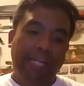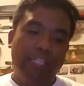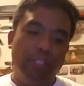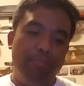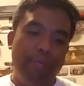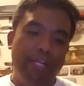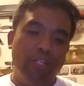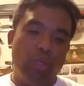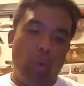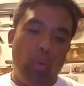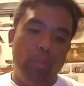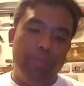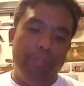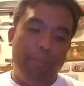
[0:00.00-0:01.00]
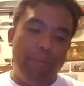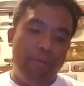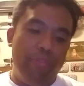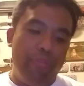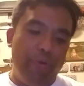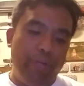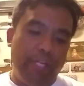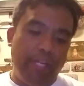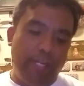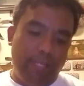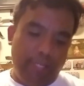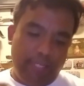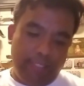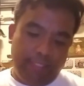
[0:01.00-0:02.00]
X-Men Gold number
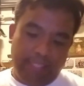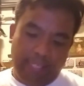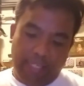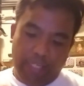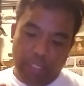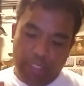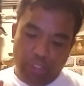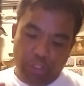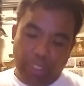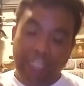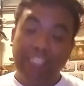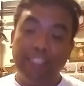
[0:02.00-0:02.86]
30. It is the J.